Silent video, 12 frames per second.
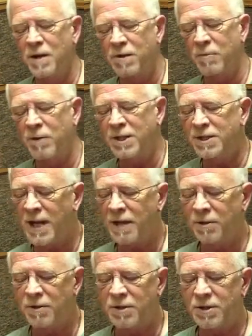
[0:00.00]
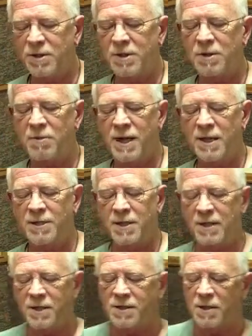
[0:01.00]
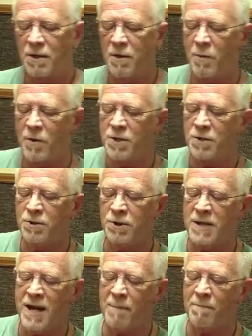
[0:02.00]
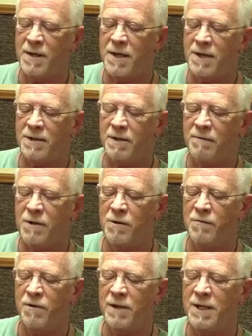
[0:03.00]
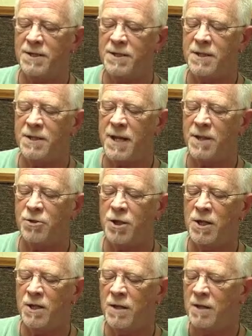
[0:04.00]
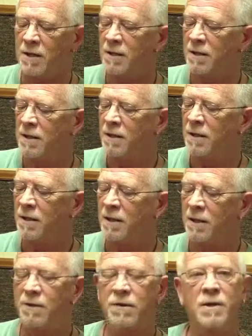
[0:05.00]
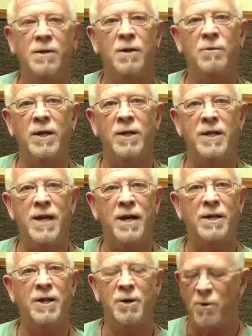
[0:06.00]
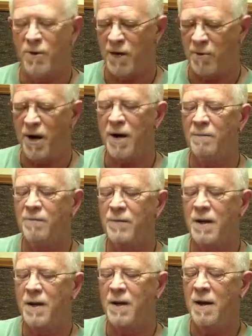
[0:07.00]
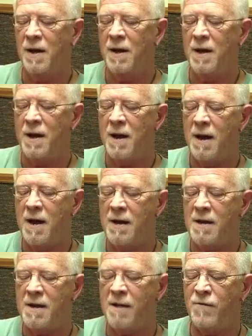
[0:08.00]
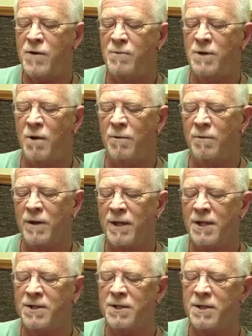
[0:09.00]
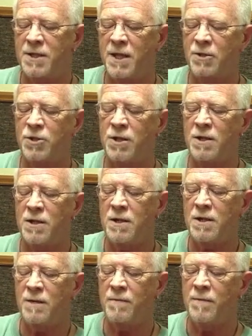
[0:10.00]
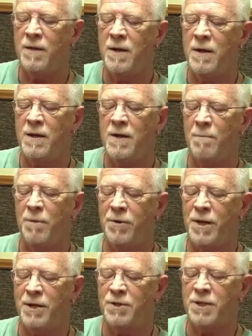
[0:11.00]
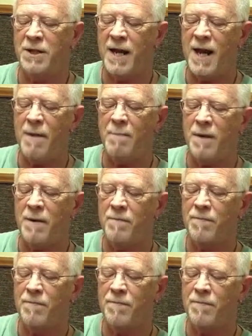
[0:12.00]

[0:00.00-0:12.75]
The reason I loosen the strings is when you stamp these, if you've released the tension, they're really not going to go anywhere. If you don't release the tension, a couple things can happen.